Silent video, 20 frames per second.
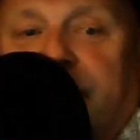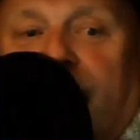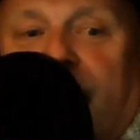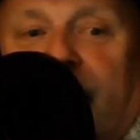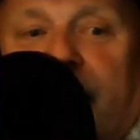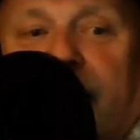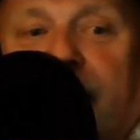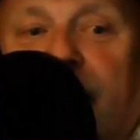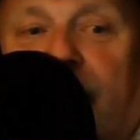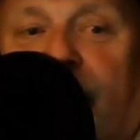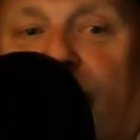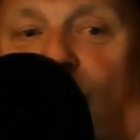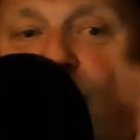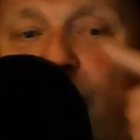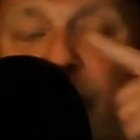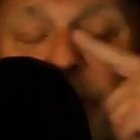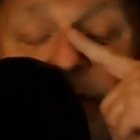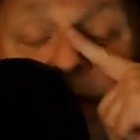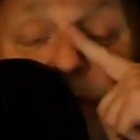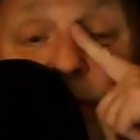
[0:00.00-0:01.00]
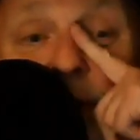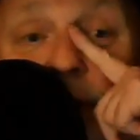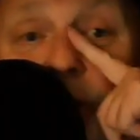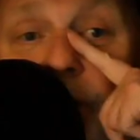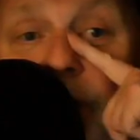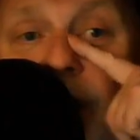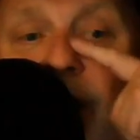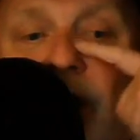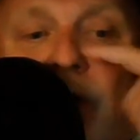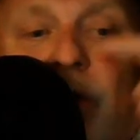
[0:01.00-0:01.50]
My album did quite
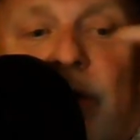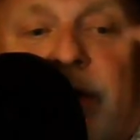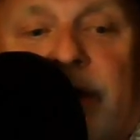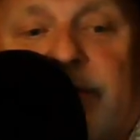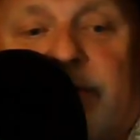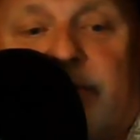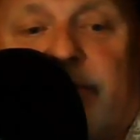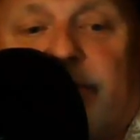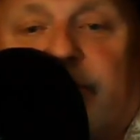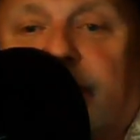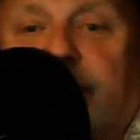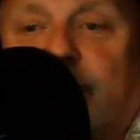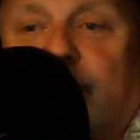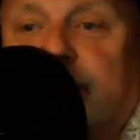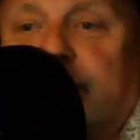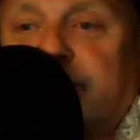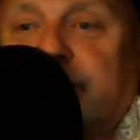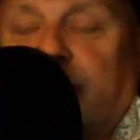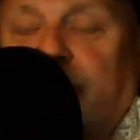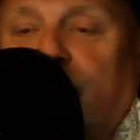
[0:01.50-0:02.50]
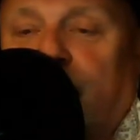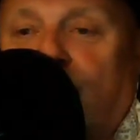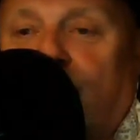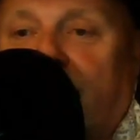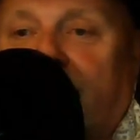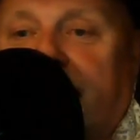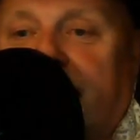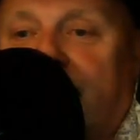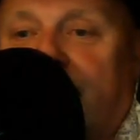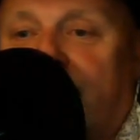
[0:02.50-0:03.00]
well and got to number
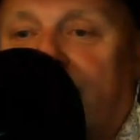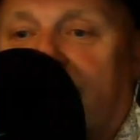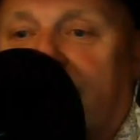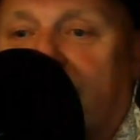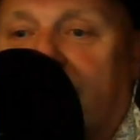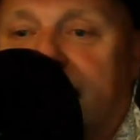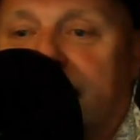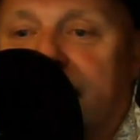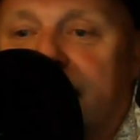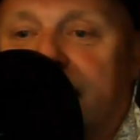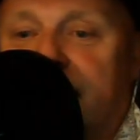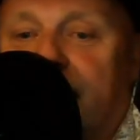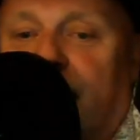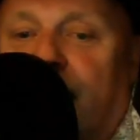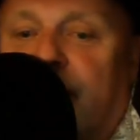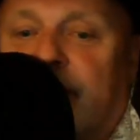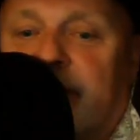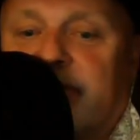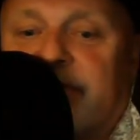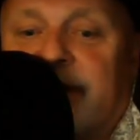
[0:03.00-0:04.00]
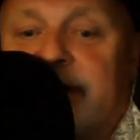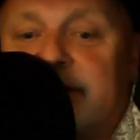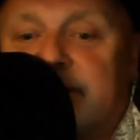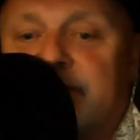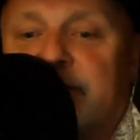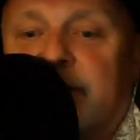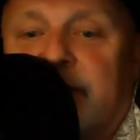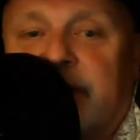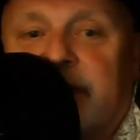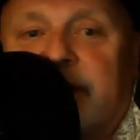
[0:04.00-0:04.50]
1 on the UK country chart
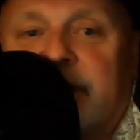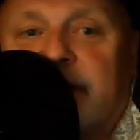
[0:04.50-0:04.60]
eventually,